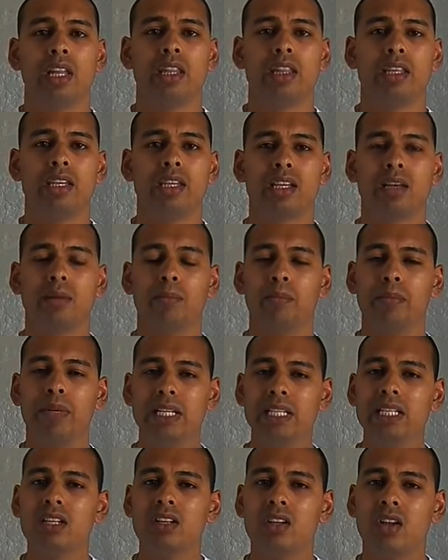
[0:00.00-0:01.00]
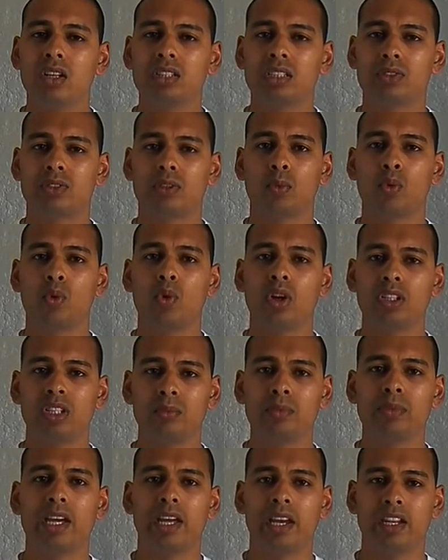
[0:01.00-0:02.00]
the Chameleon holster from
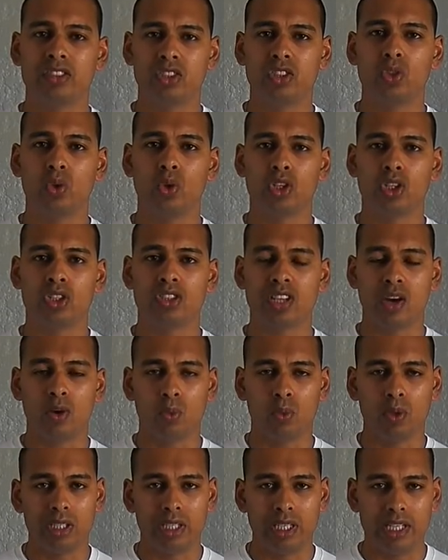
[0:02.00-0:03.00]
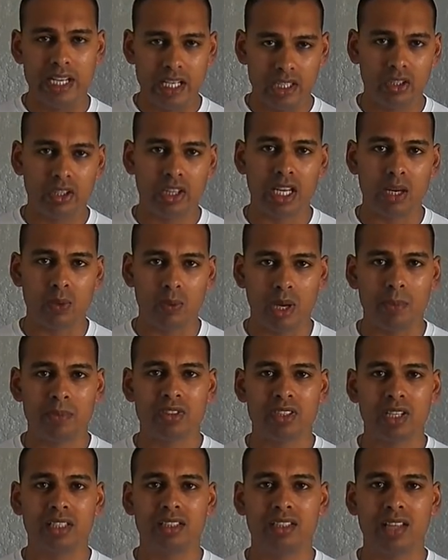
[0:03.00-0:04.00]
Quantum Carry Solutions. I will link to their
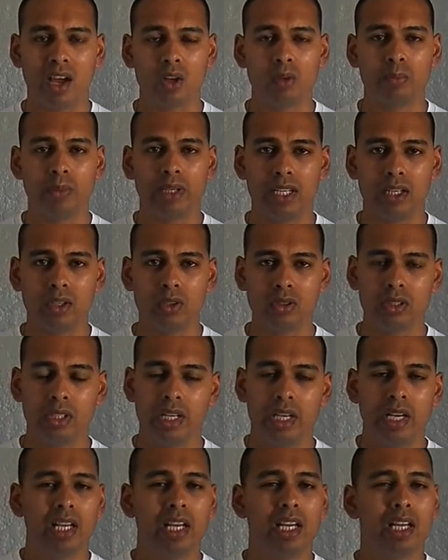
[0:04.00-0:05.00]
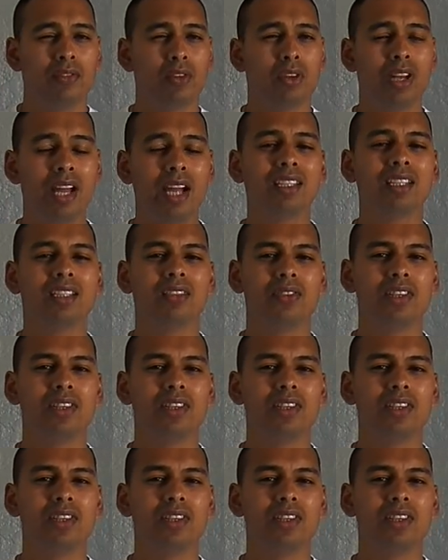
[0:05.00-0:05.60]
website down below. If you like this